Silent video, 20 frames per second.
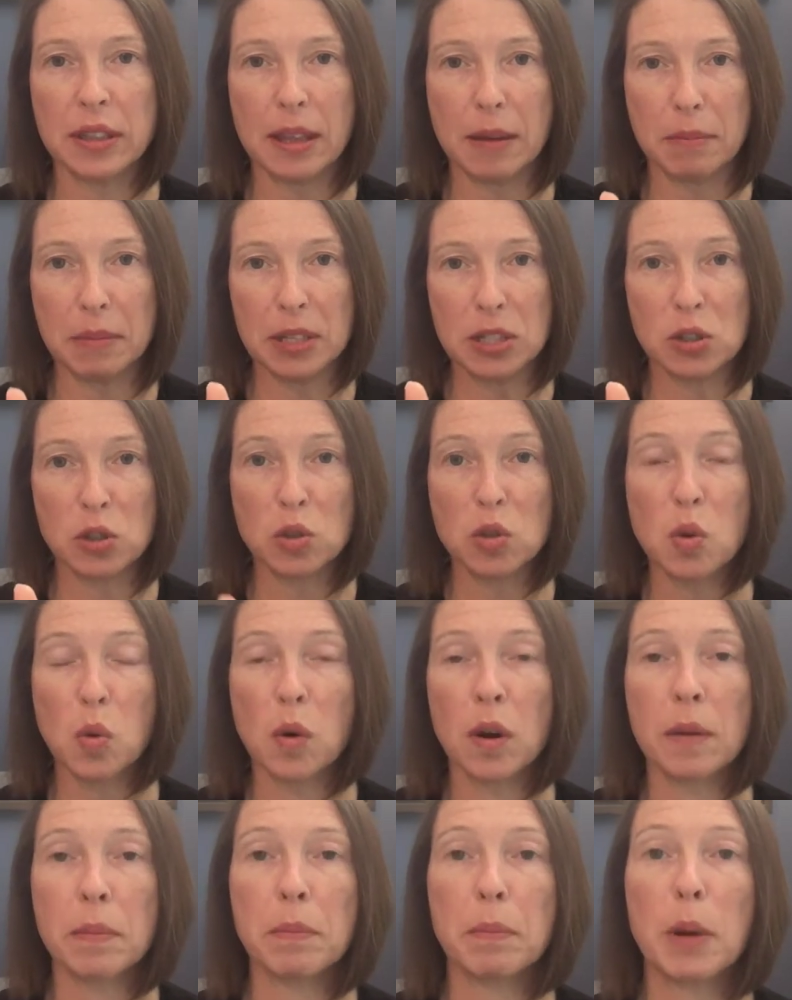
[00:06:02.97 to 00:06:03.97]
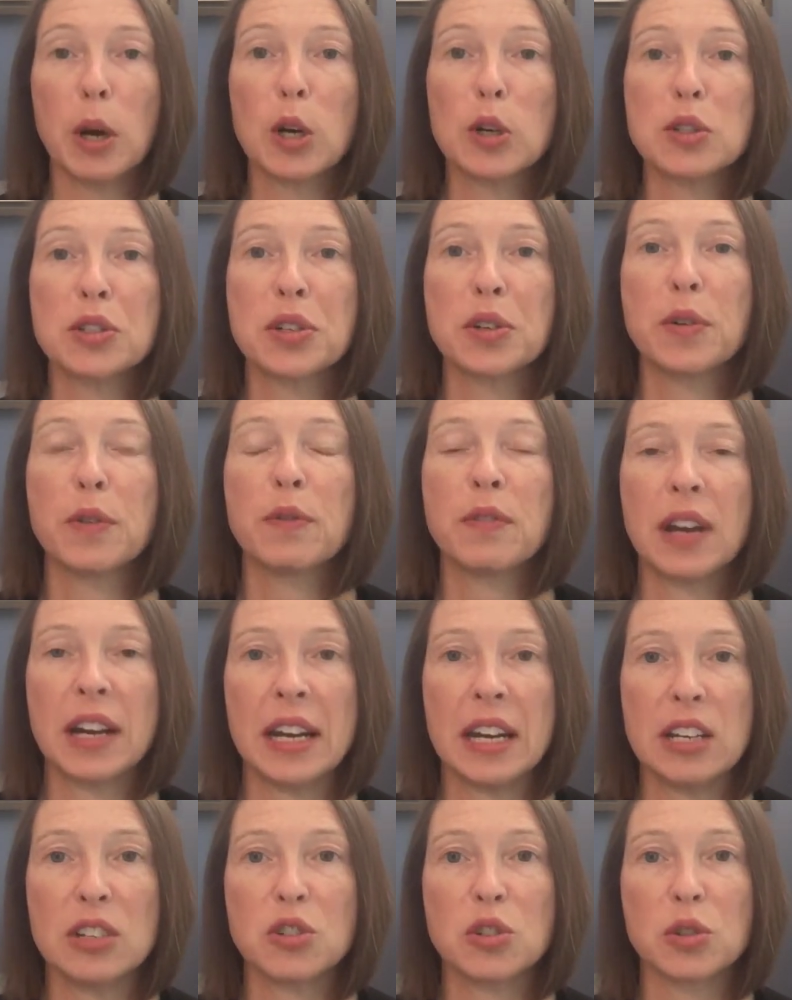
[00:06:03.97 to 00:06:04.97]
that meets your personal
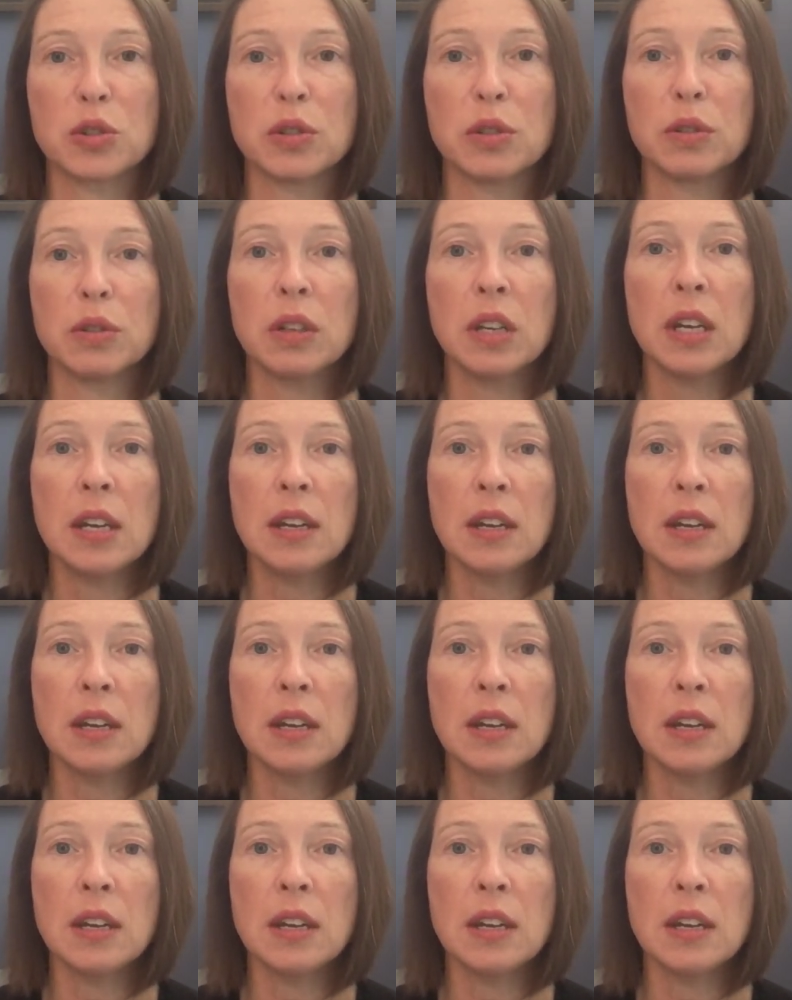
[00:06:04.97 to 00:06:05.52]
financial